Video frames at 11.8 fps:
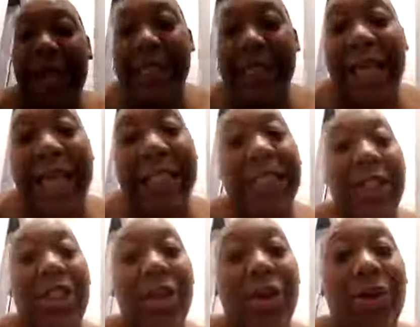in lesson
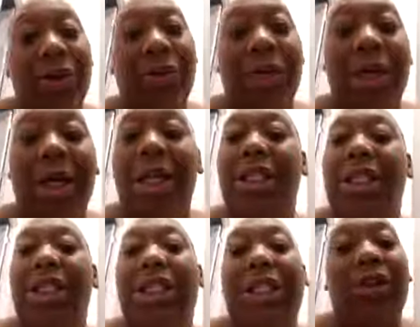two should
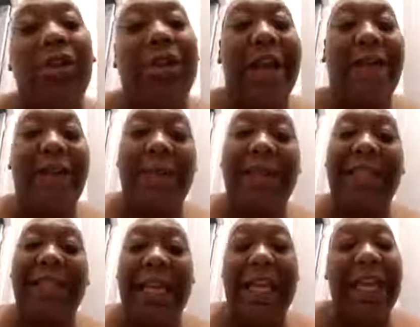still definitely be
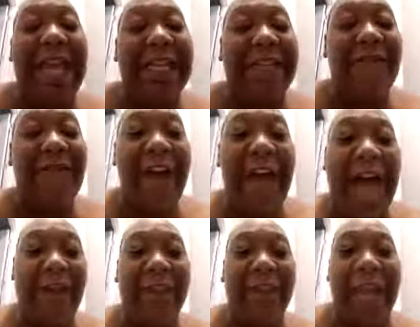seen in lesson five.
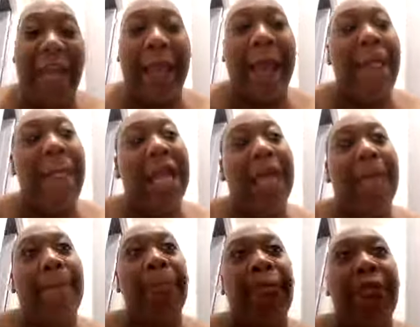Like,
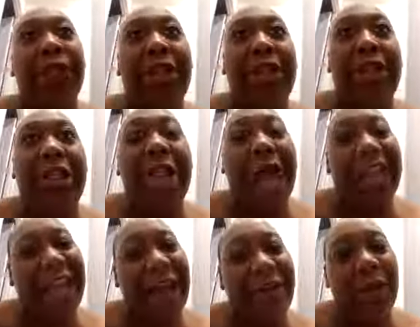I
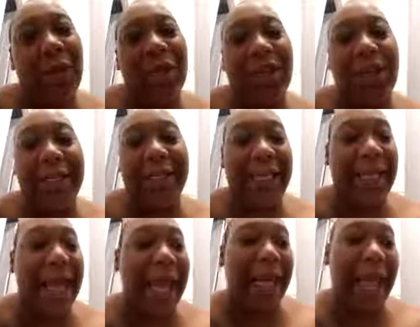definitely want you to see
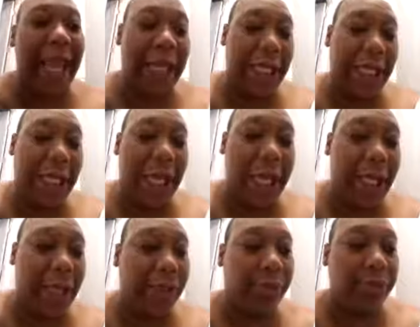kind of like a